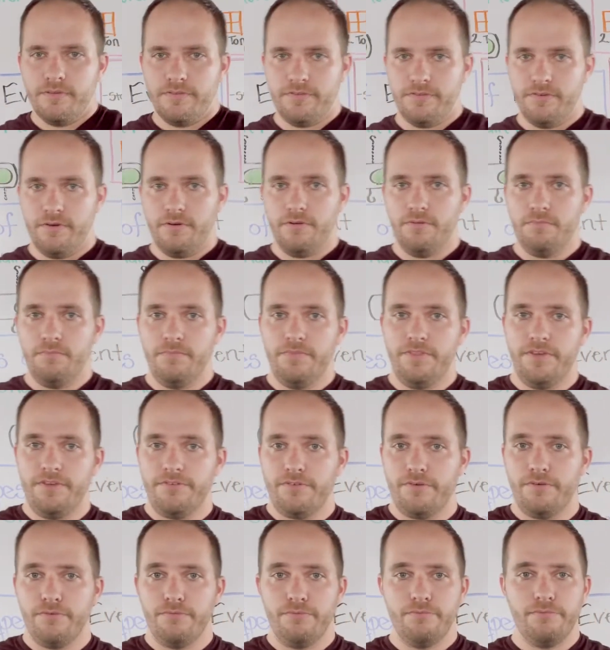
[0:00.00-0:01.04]
So
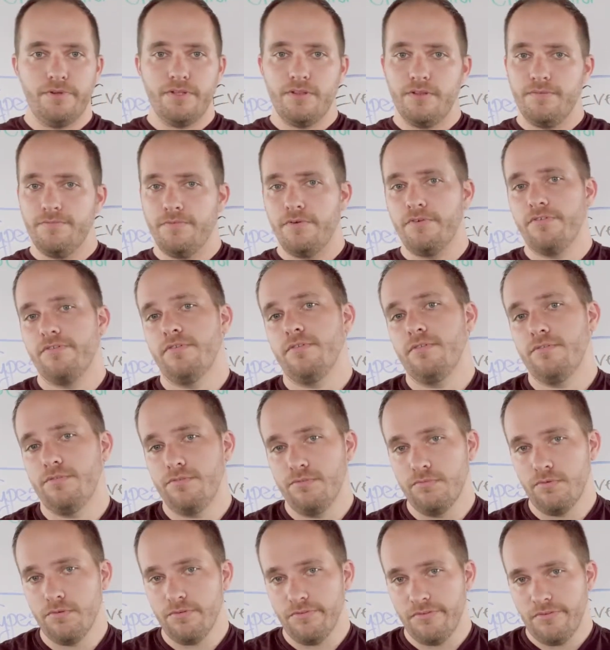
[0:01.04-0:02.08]
these are really versatile
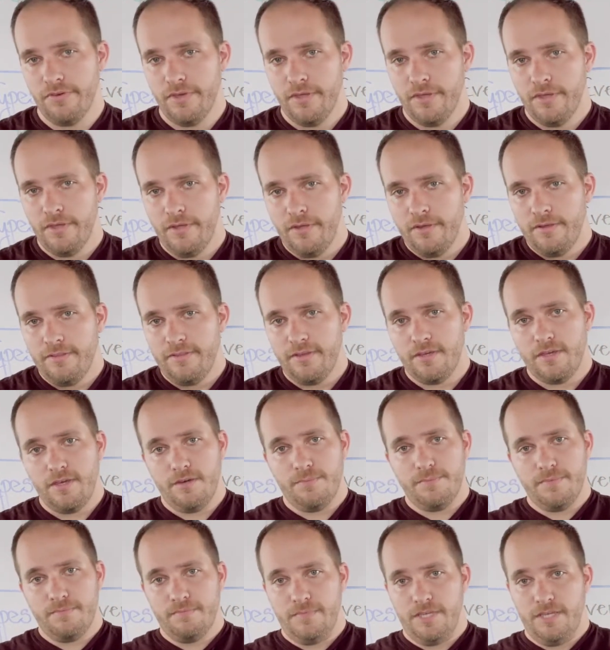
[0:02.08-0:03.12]
tools. They
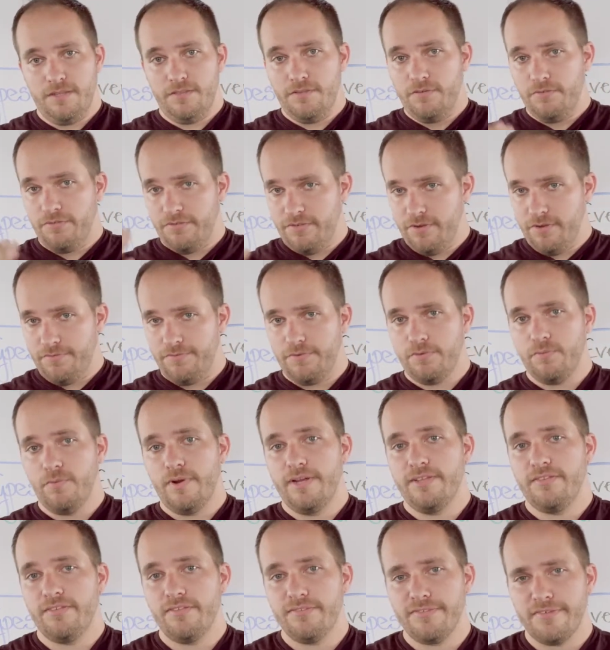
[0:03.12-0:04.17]
come in those different
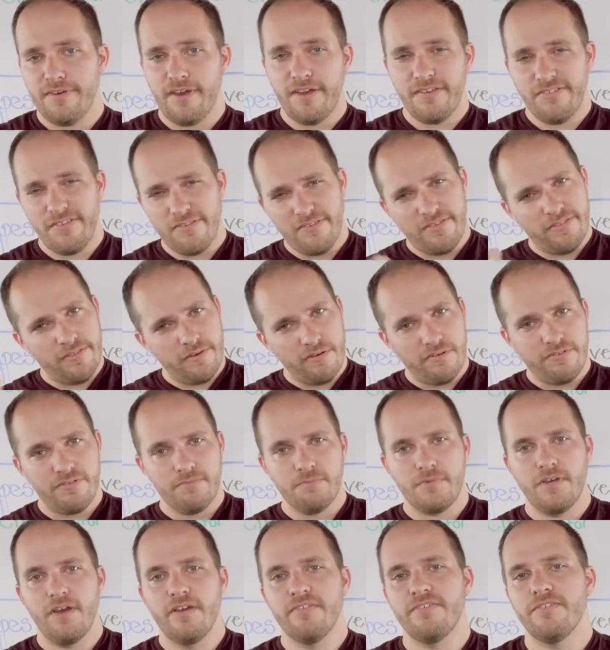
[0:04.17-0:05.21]
weights and sizes, and there are
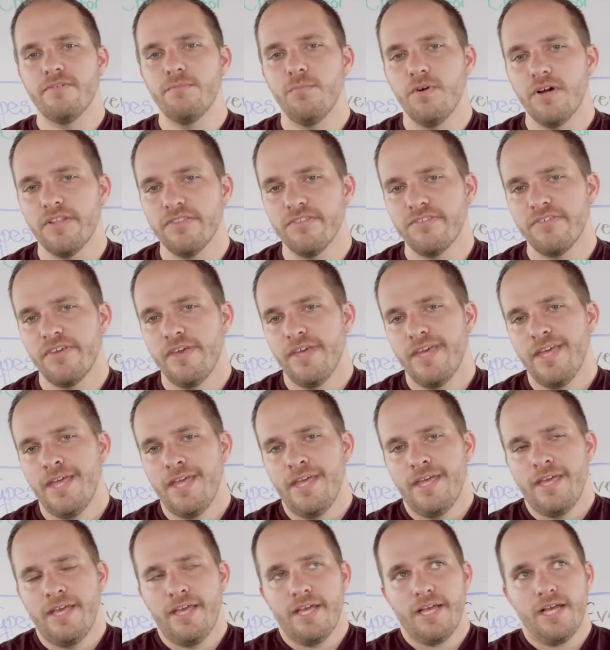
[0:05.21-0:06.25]
some custom ones.
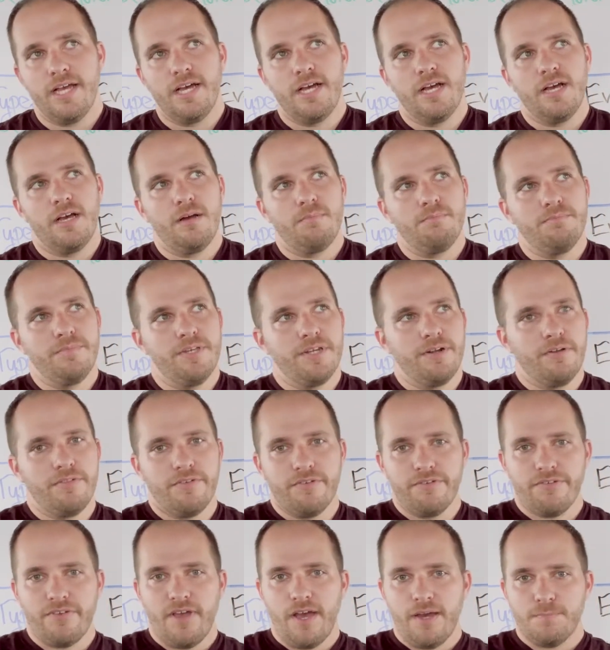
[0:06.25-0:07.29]

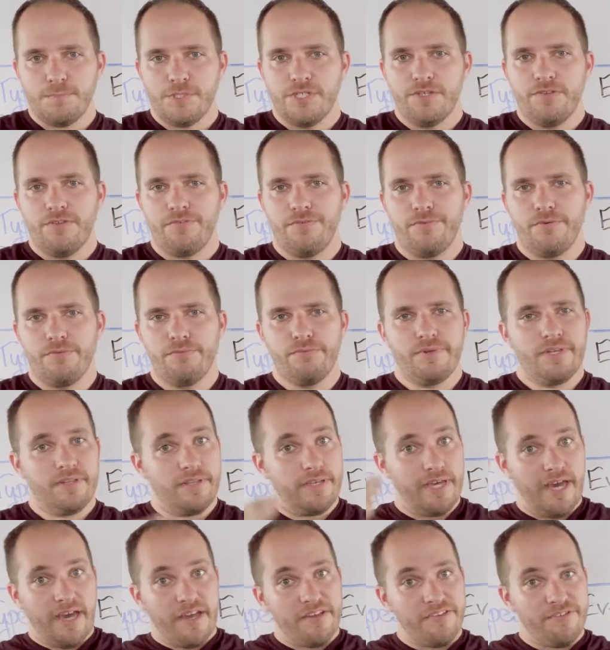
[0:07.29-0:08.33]
There's options for
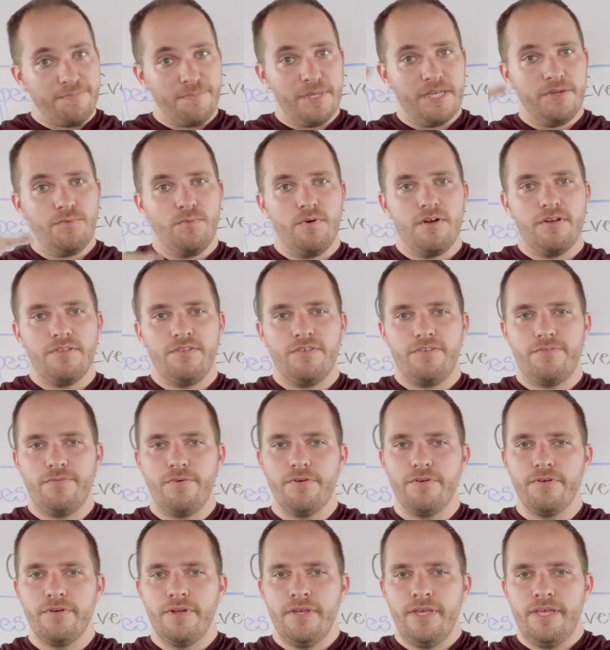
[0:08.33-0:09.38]
really high-speed ones
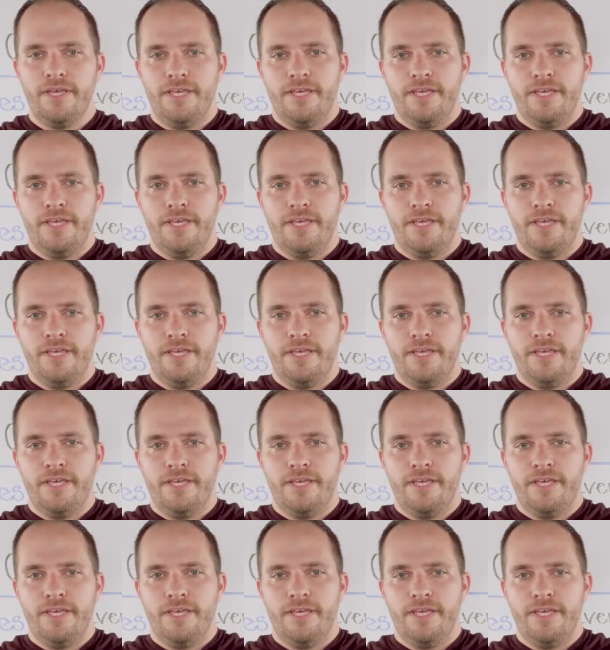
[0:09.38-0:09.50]
for